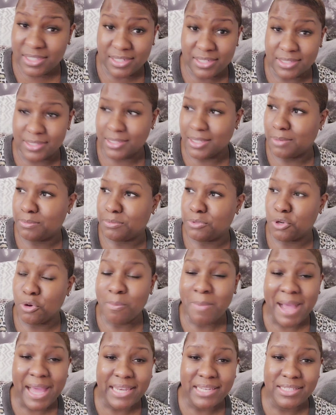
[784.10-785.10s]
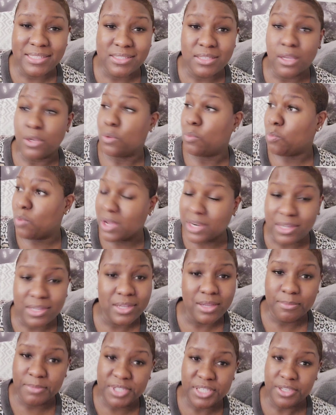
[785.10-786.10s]
this up. Nobody's going to want to
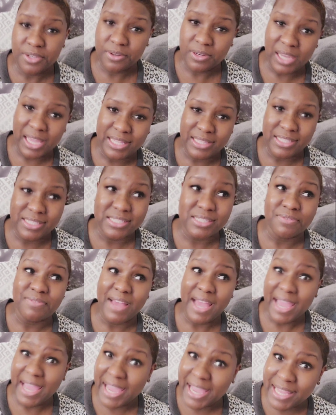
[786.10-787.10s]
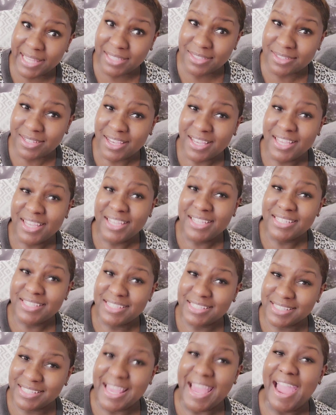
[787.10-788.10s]
come in here like this. If I had
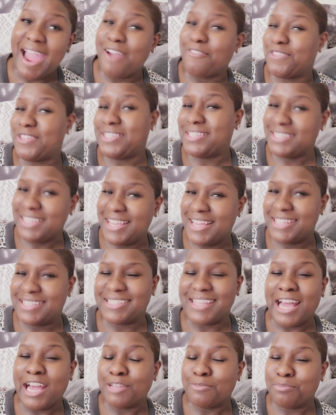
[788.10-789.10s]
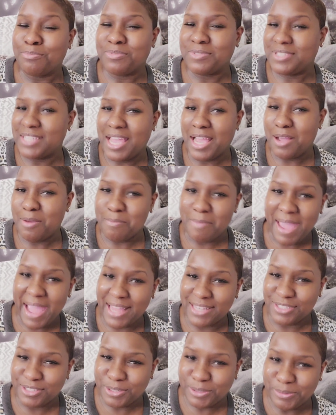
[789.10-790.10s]
half the sense, I'd take a
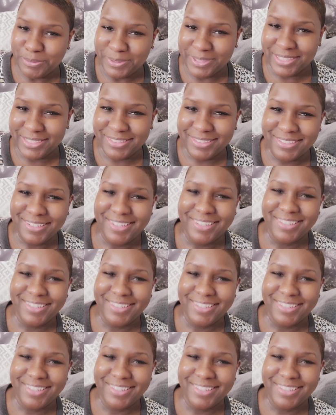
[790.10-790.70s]
match to it,